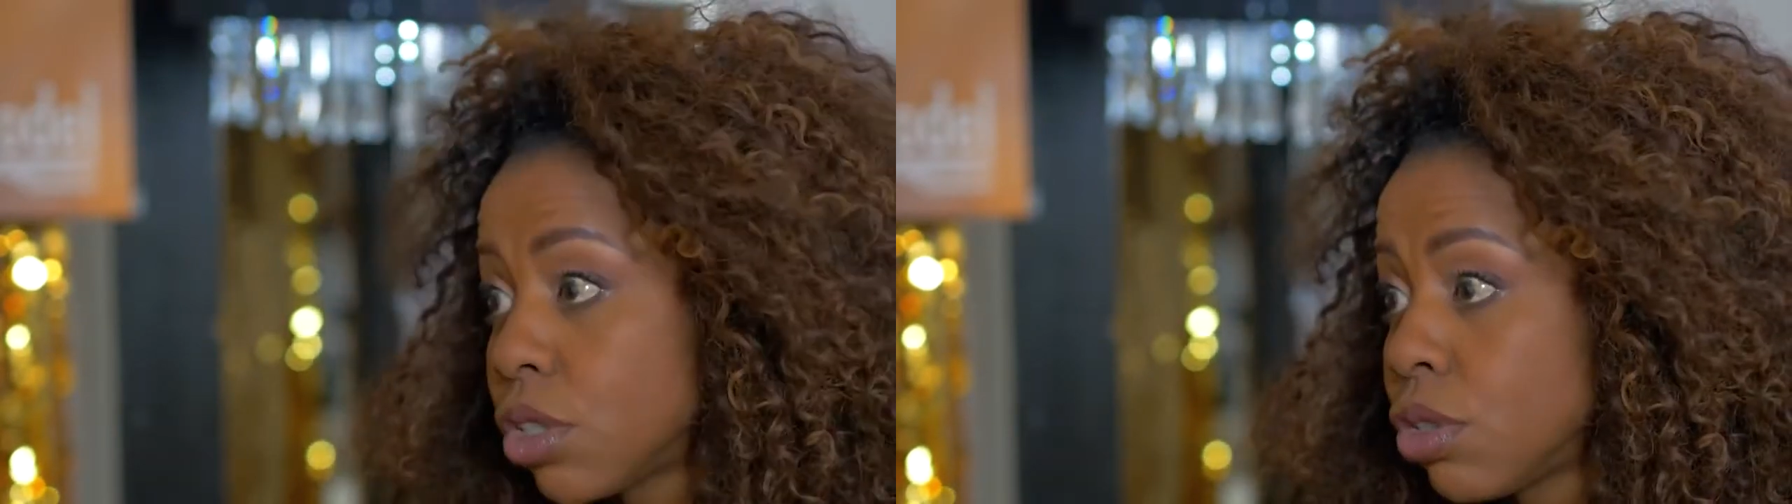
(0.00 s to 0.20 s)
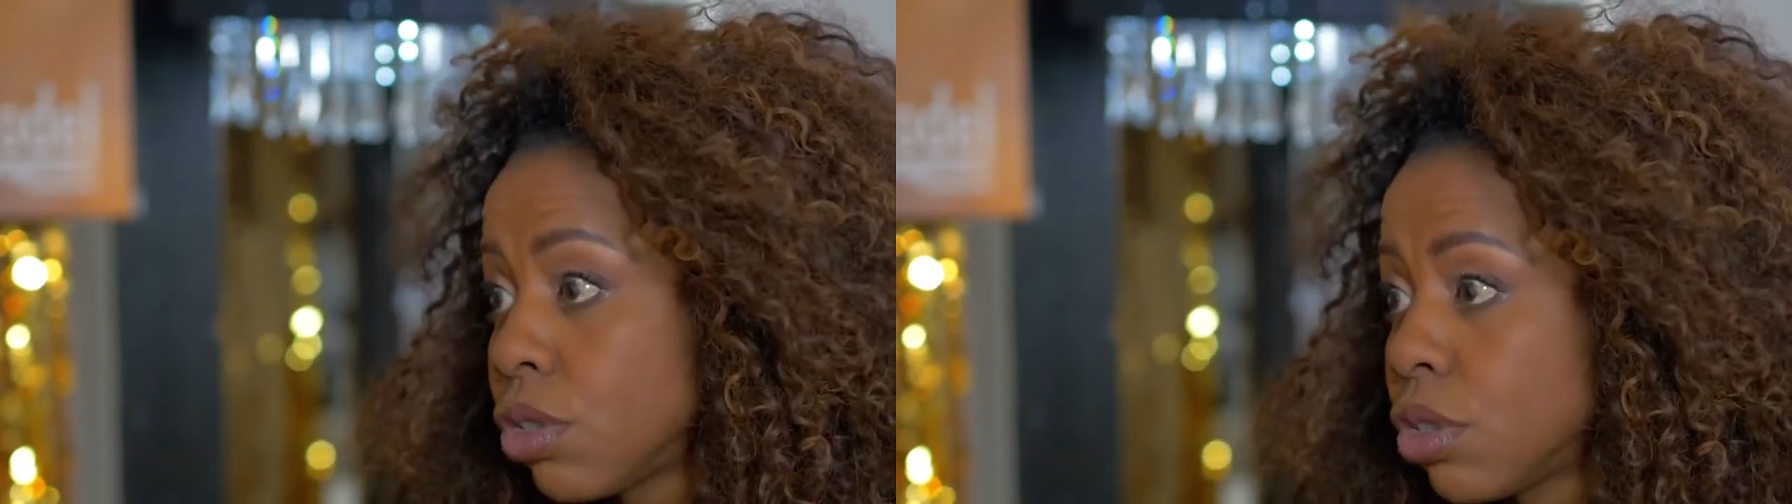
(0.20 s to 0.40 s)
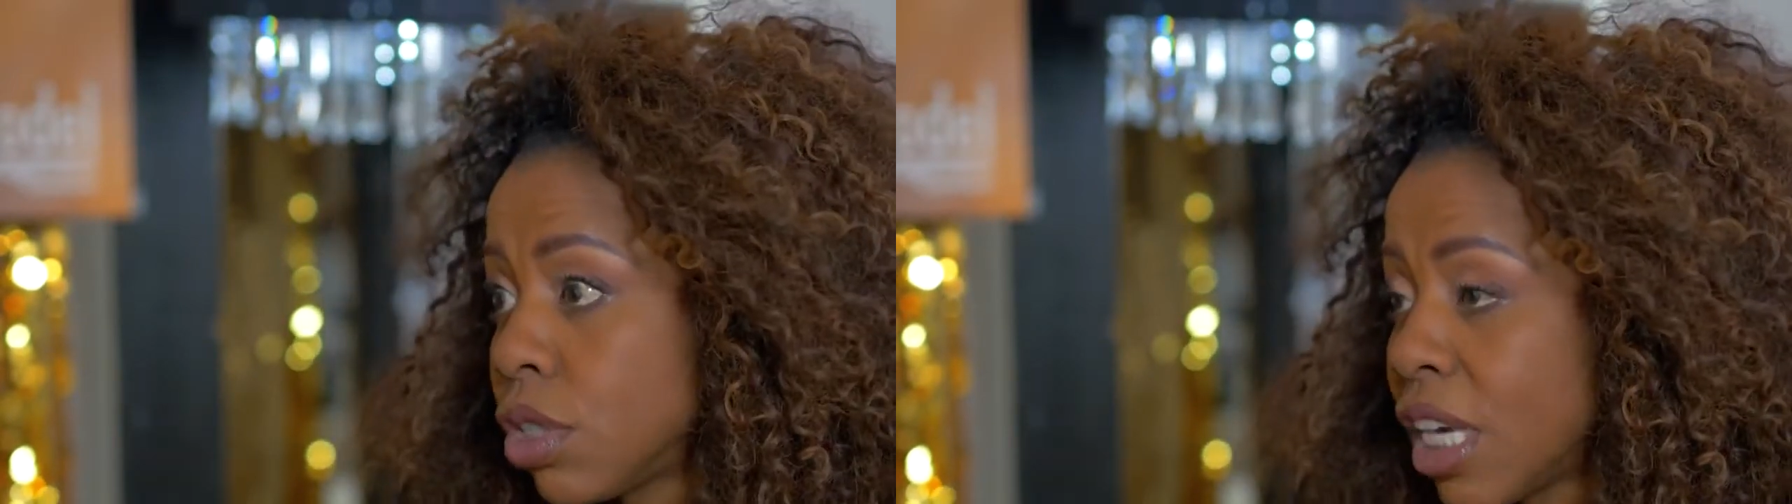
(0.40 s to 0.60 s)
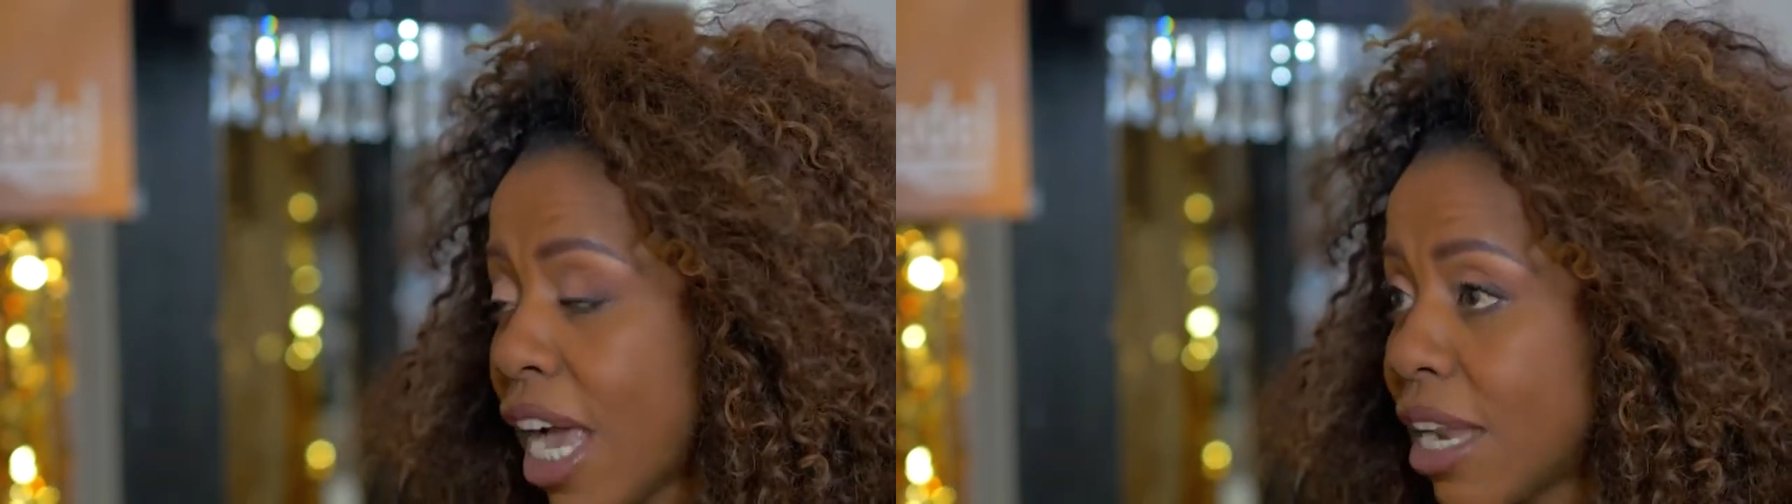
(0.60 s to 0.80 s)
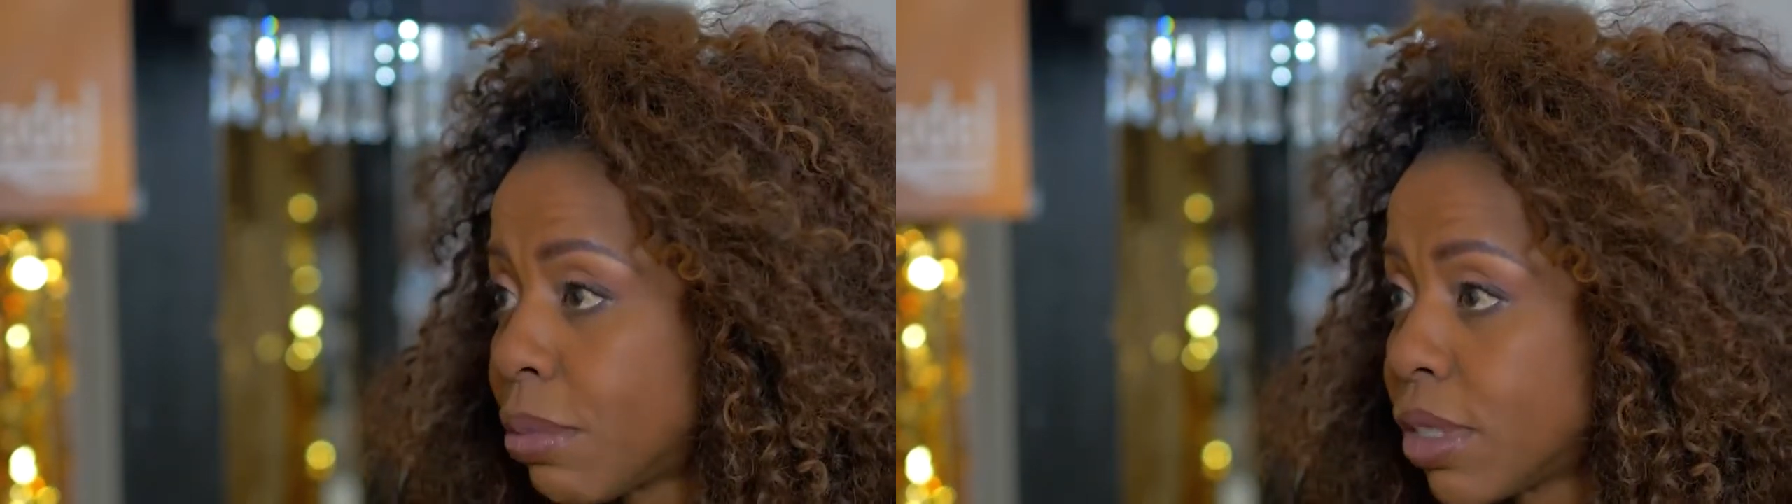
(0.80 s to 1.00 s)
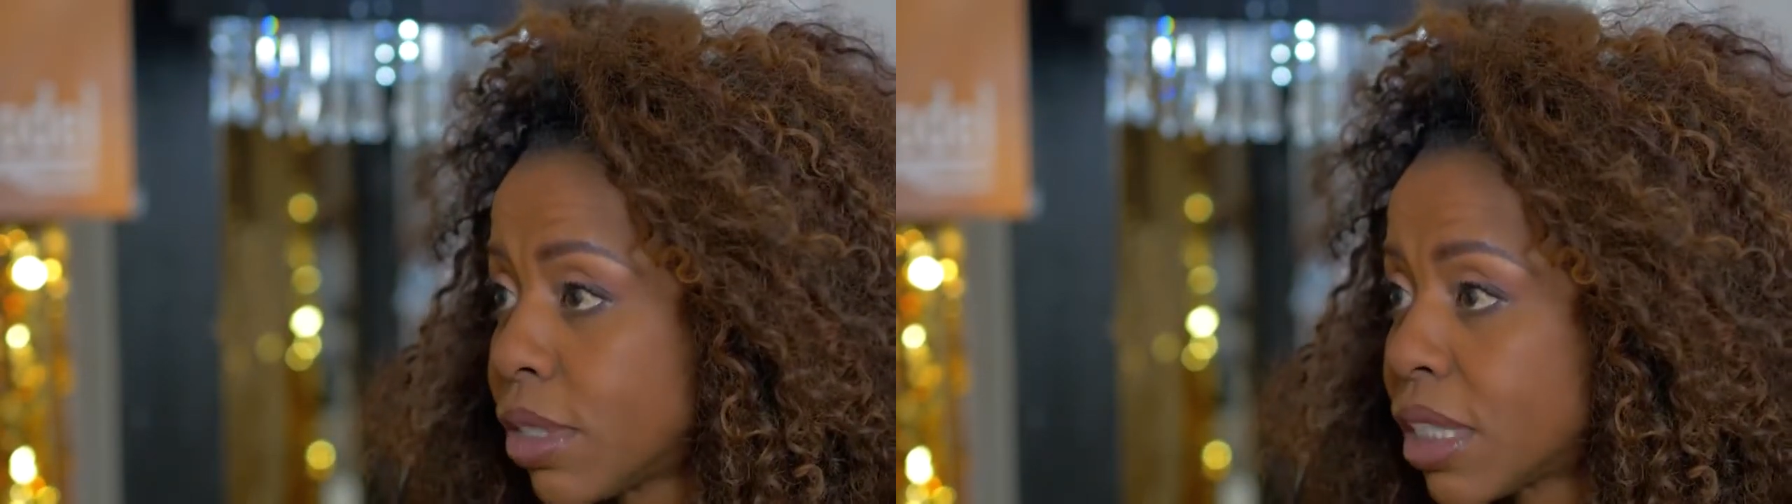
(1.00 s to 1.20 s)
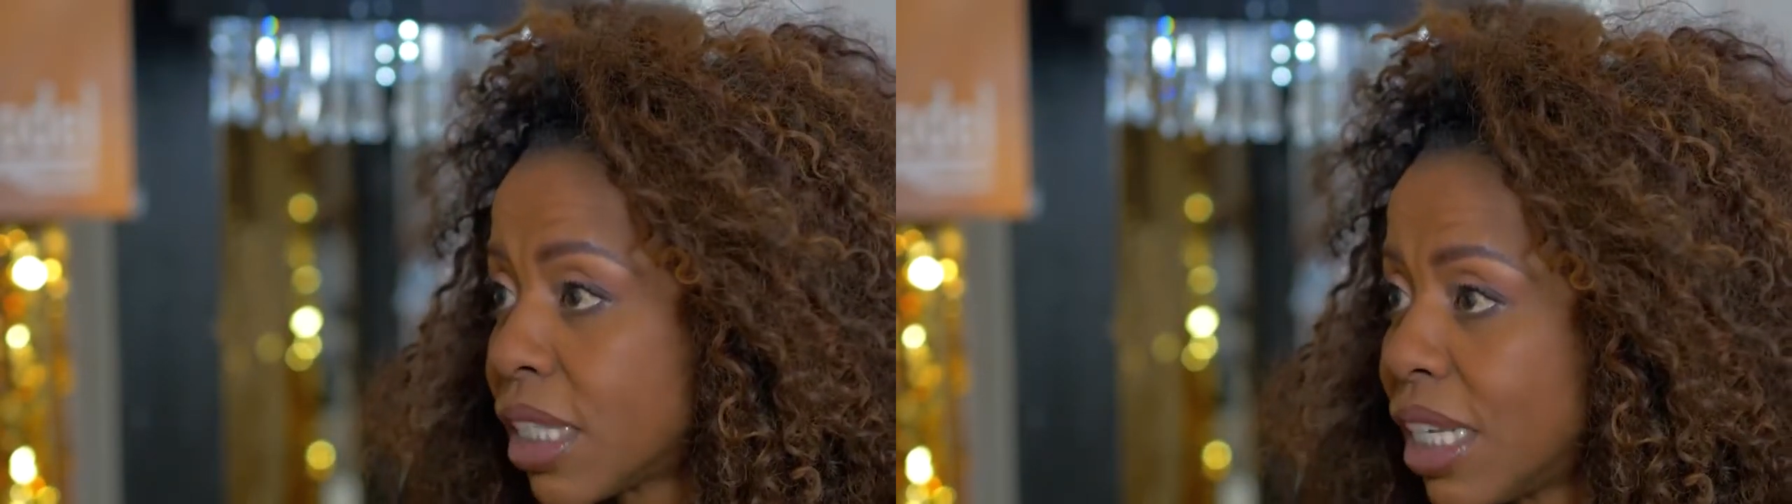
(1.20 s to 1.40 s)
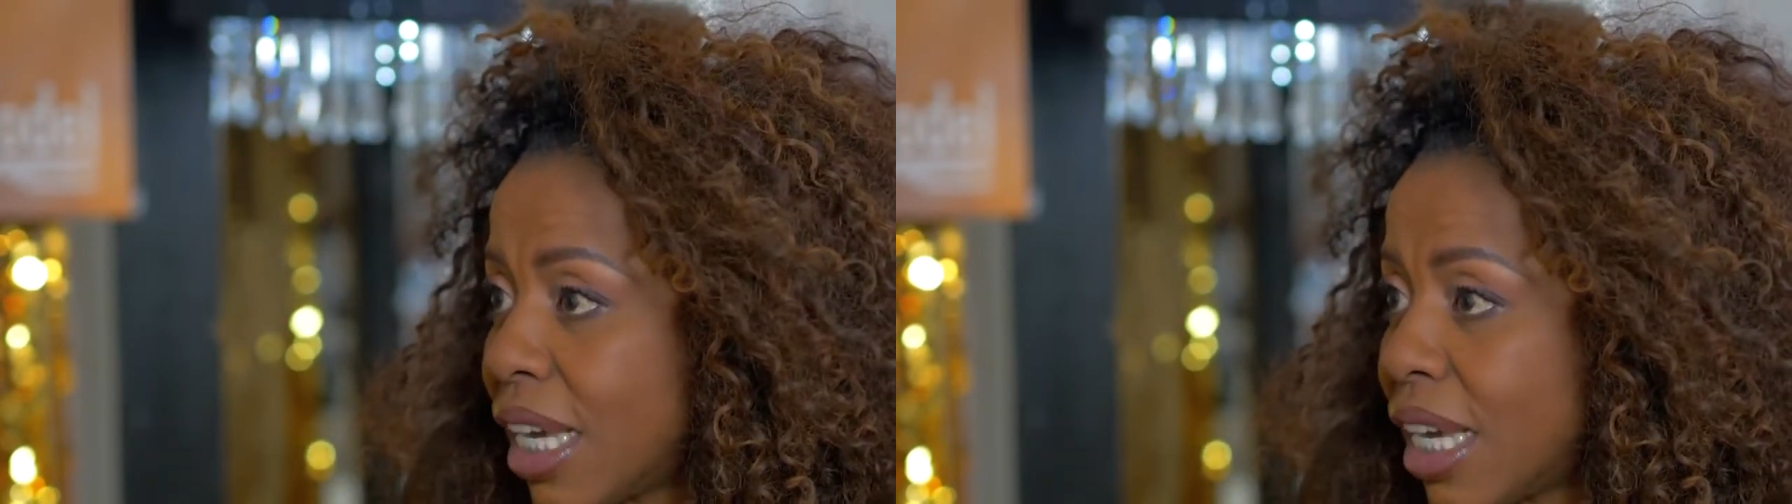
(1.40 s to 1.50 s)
to animals.